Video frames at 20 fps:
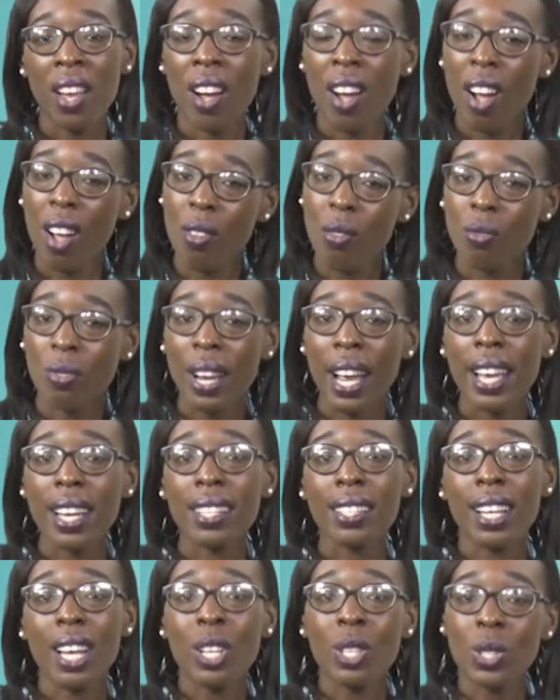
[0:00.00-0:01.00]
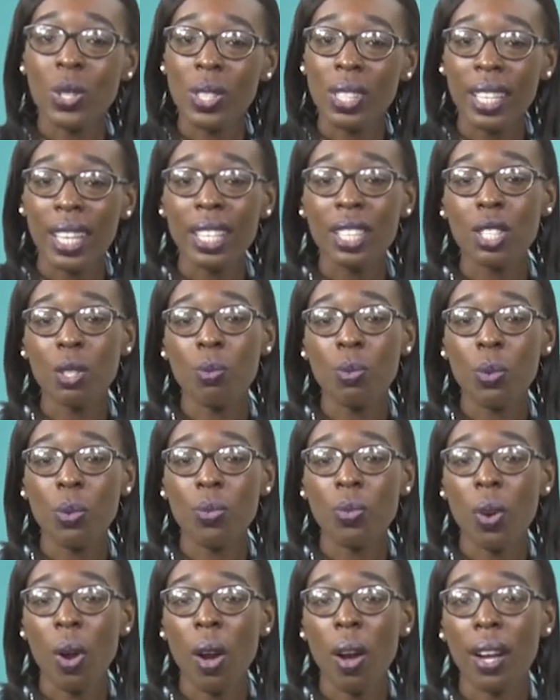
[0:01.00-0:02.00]
All right, so let's
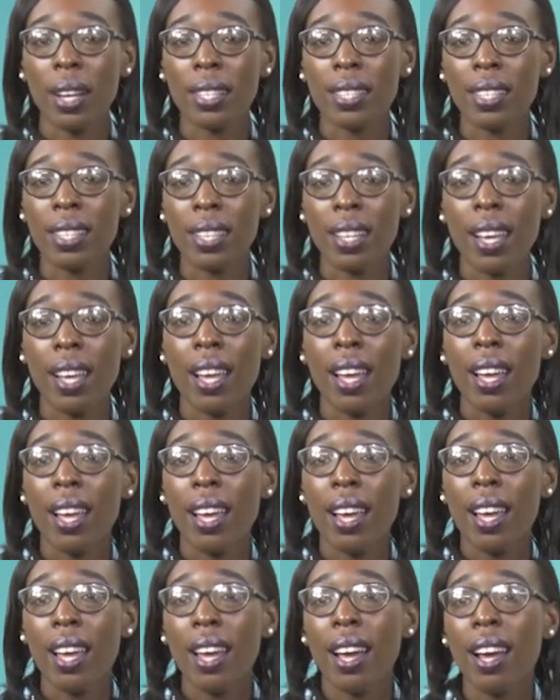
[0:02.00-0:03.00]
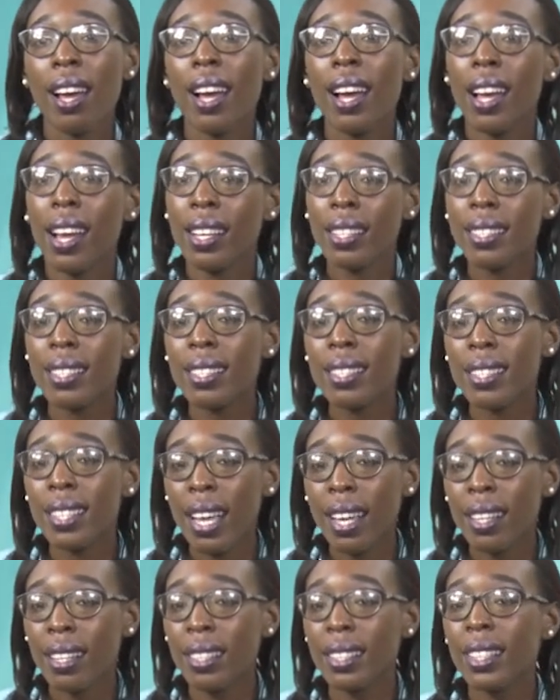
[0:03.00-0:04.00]
move on. A
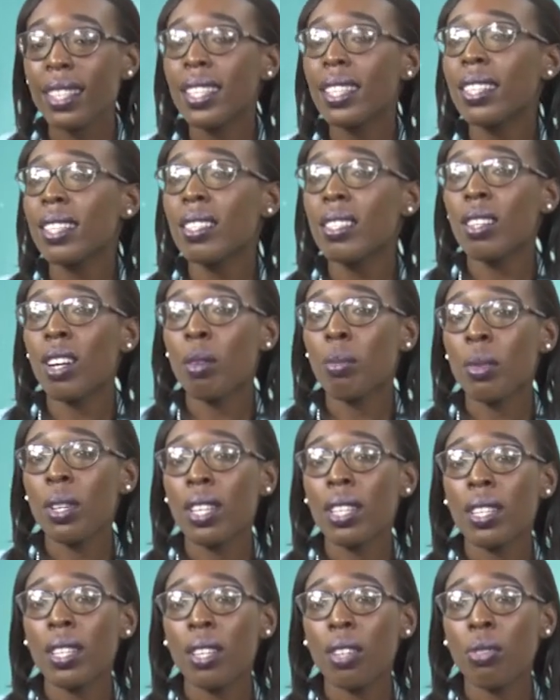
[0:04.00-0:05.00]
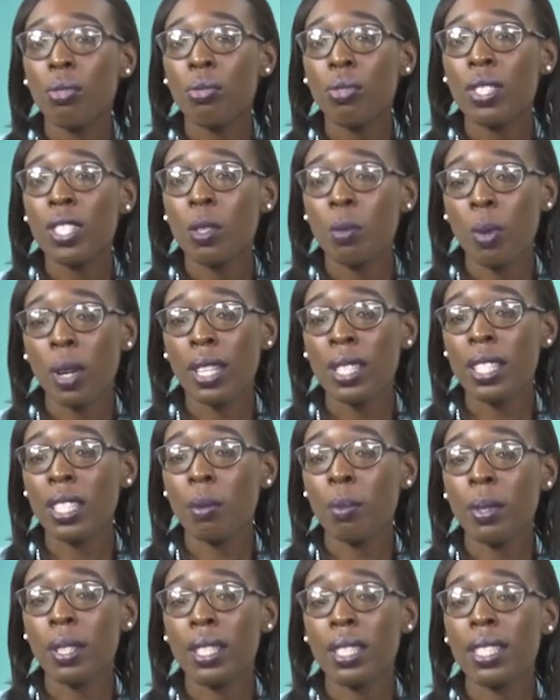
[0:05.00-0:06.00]
second economic
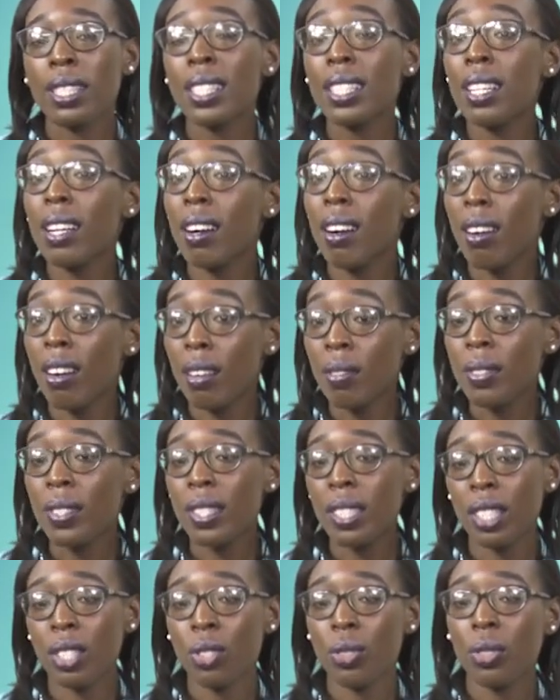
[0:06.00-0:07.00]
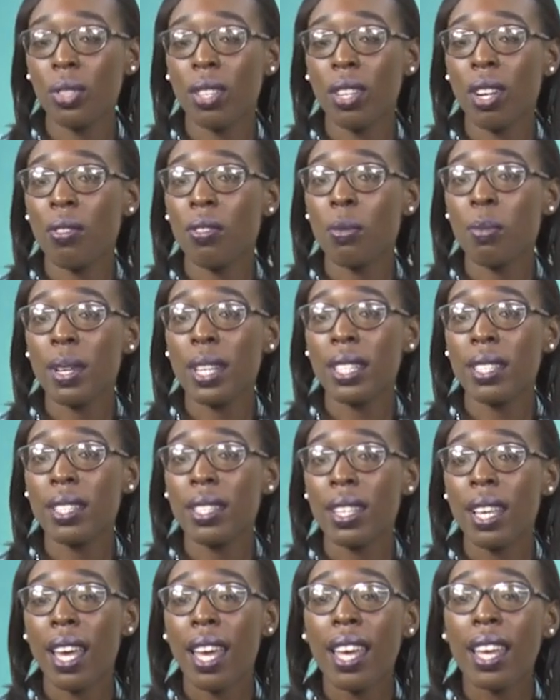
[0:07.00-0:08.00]
responsibility of central
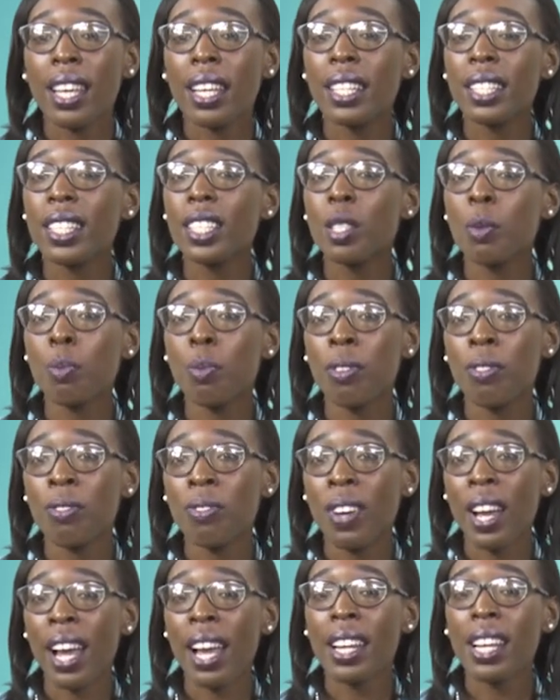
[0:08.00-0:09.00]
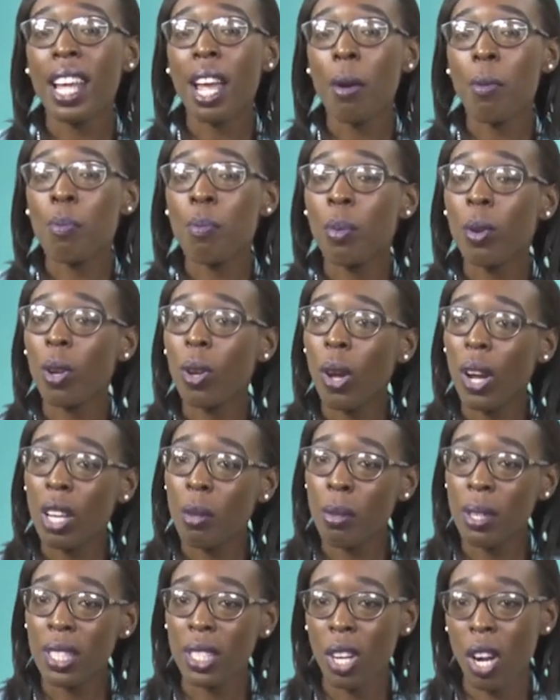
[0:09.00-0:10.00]
government is to provide
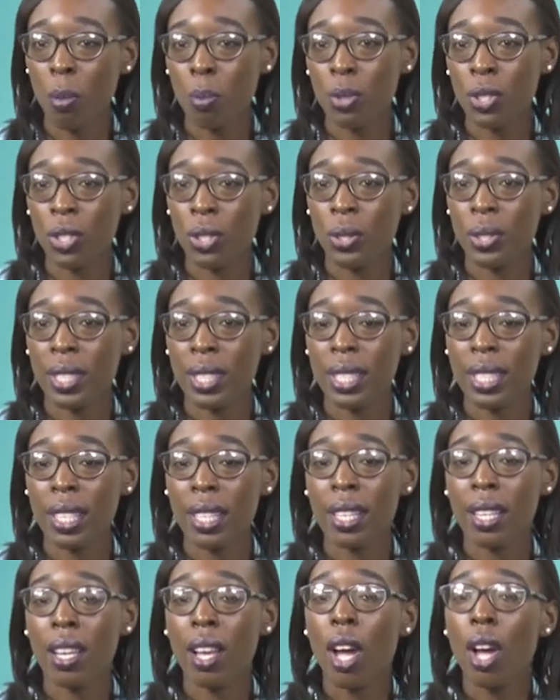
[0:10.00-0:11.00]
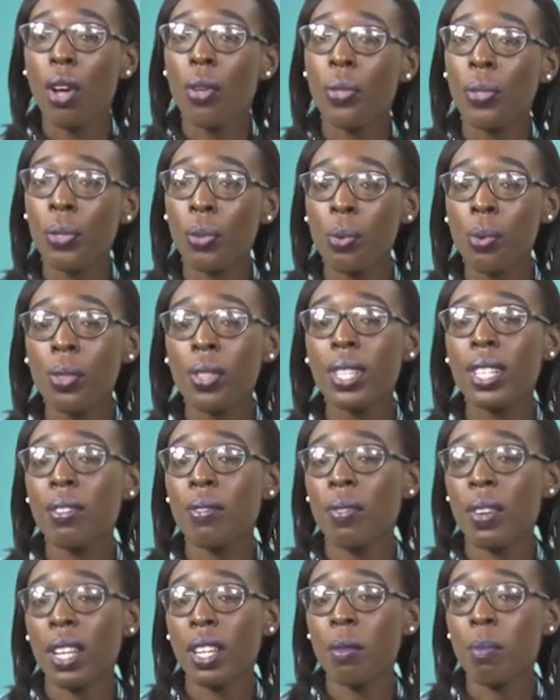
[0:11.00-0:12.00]
employment opportunity through the
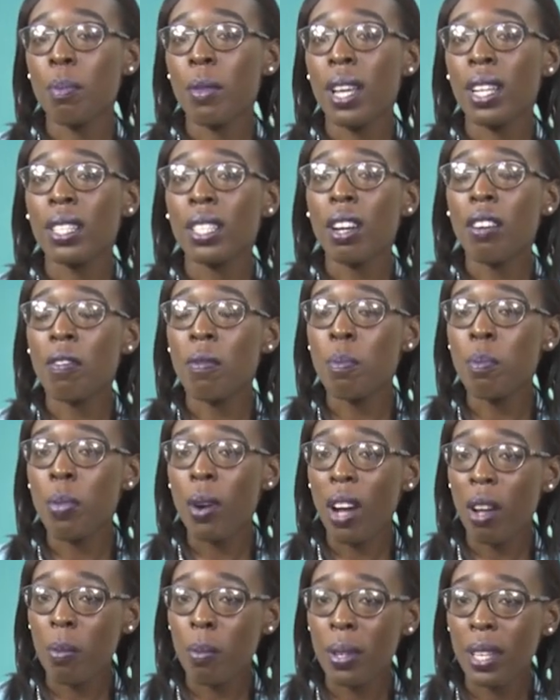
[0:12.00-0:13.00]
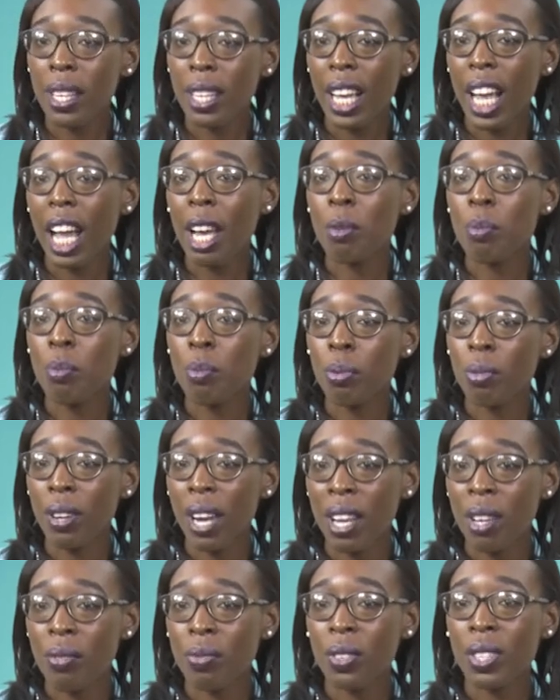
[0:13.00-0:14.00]
development of public and
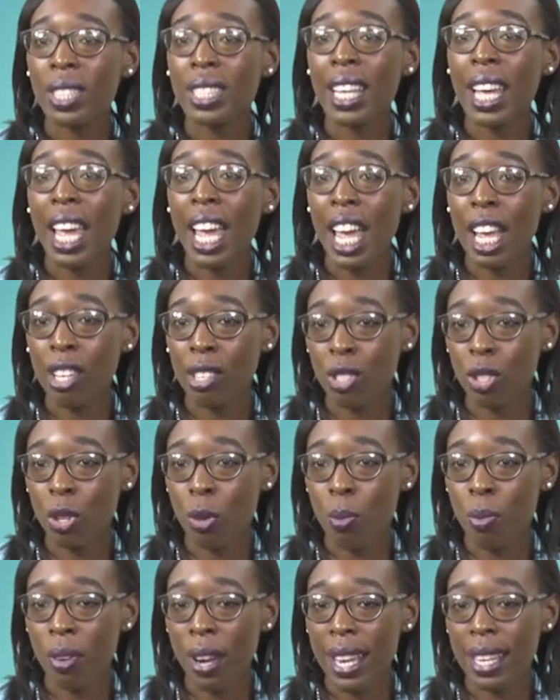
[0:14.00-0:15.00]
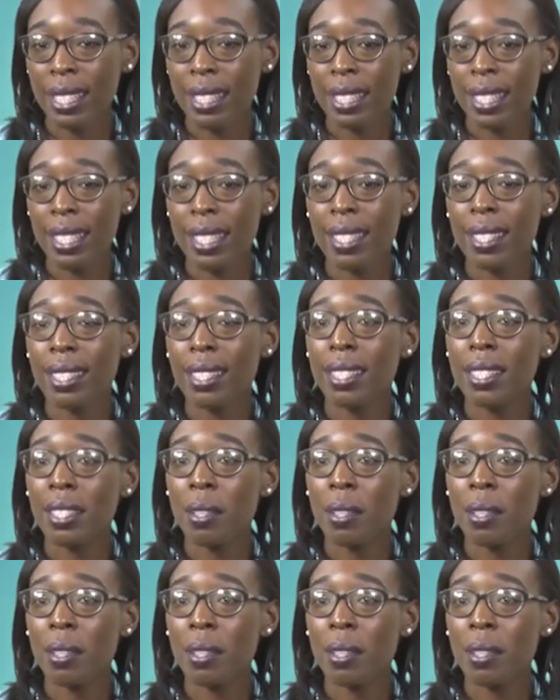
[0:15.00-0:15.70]
private enterprises.